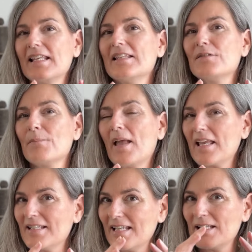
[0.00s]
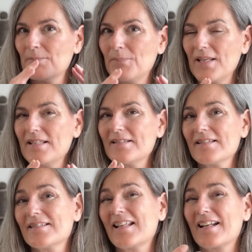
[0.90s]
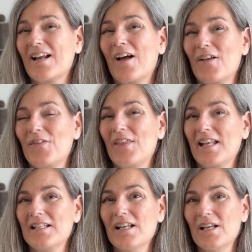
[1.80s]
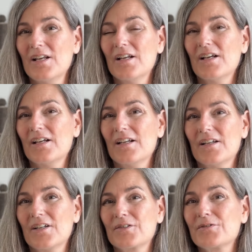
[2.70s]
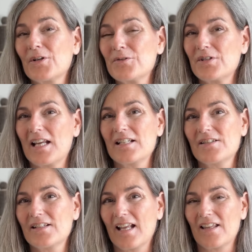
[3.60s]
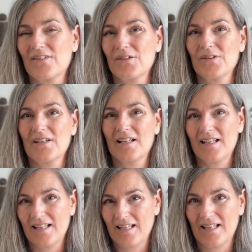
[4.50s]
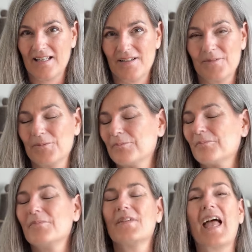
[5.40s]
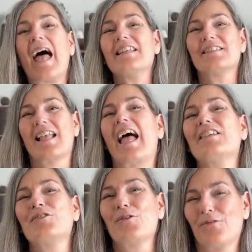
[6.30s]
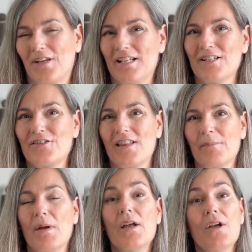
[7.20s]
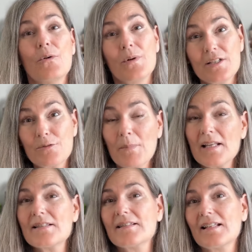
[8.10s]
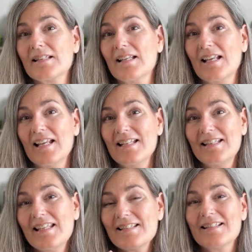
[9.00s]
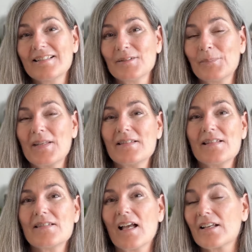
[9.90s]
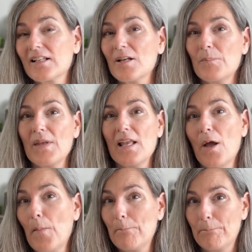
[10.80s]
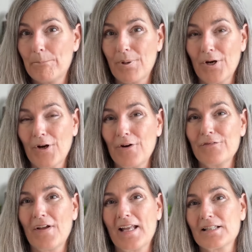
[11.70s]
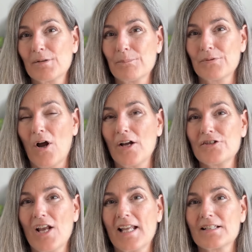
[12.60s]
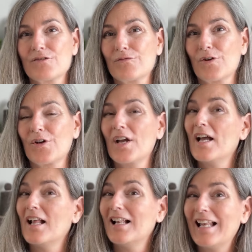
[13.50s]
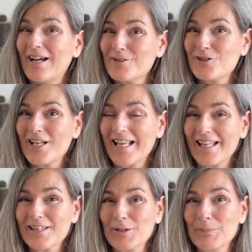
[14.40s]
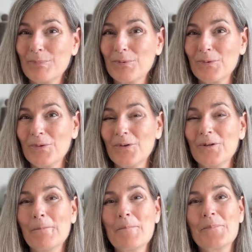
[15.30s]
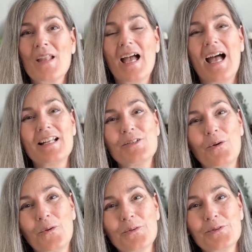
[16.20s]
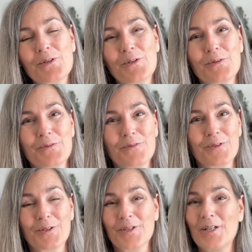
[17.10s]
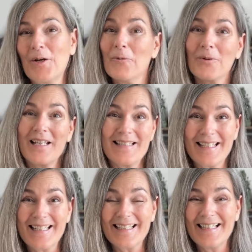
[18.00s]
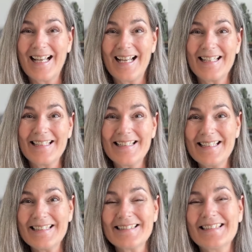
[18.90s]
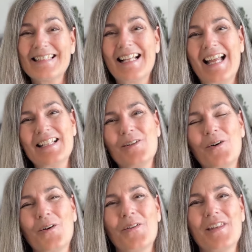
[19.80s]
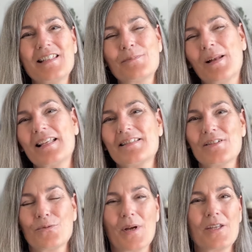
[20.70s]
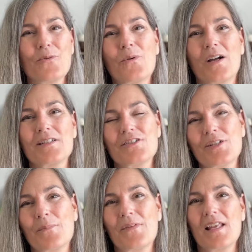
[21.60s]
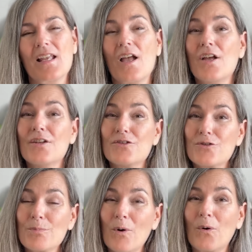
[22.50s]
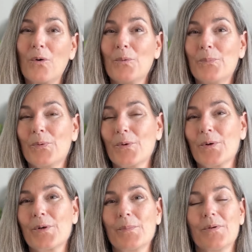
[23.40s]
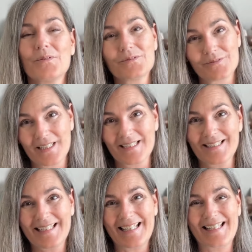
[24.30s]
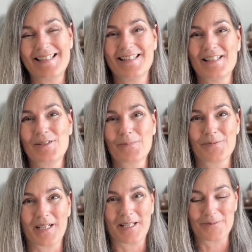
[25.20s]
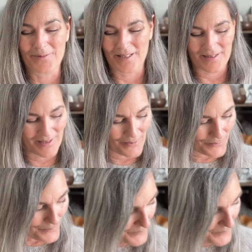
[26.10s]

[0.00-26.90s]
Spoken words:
is made in pieces that are then crocheted together as you finish them, which means that these little pieces are going to be perfect projects for lounging at the pool and also for waiting in line in Disneyland, all of these places where you want something small, portable, really easy to bring with you.